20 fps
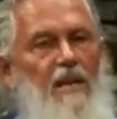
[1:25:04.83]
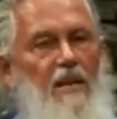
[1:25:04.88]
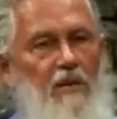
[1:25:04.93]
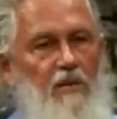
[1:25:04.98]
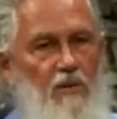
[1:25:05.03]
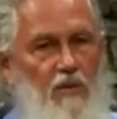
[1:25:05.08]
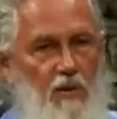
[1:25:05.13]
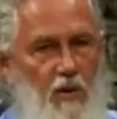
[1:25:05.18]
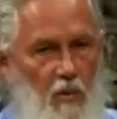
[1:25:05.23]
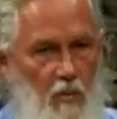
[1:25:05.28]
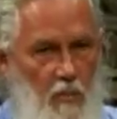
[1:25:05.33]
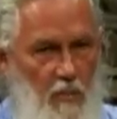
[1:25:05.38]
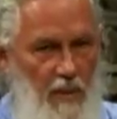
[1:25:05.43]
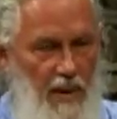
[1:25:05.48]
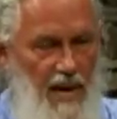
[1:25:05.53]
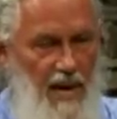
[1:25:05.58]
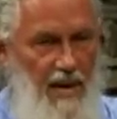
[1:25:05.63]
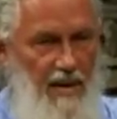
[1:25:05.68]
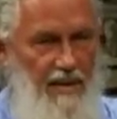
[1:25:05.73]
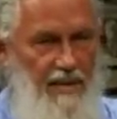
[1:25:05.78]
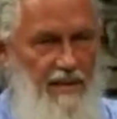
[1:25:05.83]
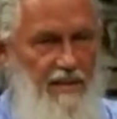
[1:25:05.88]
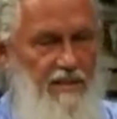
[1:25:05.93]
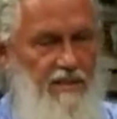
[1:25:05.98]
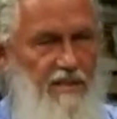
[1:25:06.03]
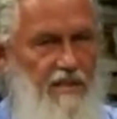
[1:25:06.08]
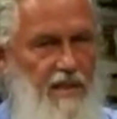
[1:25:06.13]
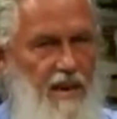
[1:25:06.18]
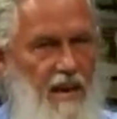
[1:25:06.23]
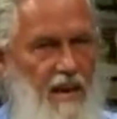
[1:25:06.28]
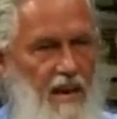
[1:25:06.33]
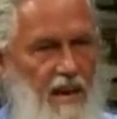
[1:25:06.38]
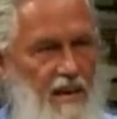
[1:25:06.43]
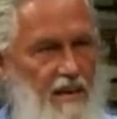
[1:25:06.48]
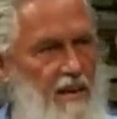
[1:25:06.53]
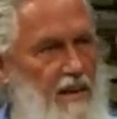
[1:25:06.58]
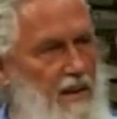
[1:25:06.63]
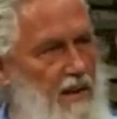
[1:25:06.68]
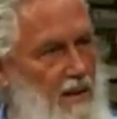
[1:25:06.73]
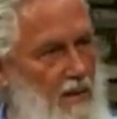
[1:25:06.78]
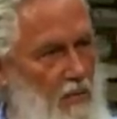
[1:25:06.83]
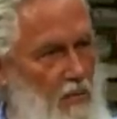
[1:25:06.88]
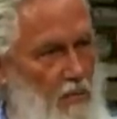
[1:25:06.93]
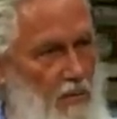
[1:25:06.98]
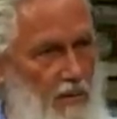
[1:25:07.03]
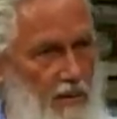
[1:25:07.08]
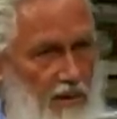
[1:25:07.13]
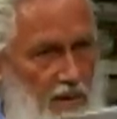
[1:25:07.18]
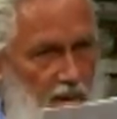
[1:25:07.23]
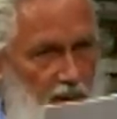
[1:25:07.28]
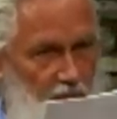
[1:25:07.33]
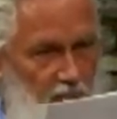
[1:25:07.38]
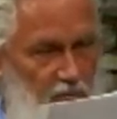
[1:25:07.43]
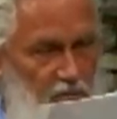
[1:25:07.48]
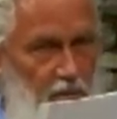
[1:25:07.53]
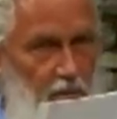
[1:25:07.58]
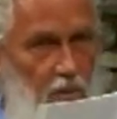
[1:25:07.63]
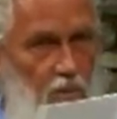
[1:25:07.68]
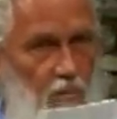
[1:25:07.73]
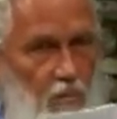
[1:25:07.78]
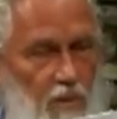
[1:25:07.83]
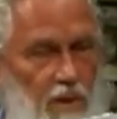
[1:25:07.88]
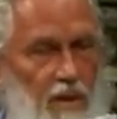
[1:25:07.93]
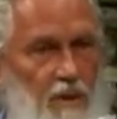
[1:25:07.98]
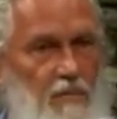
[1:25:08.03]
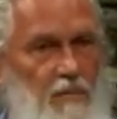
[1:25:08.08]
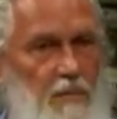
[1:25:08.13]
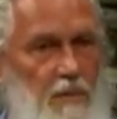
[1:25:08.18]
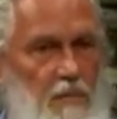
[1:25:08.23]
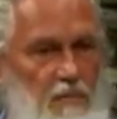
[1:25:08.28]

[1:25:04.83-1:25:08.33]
and you go back inside, away from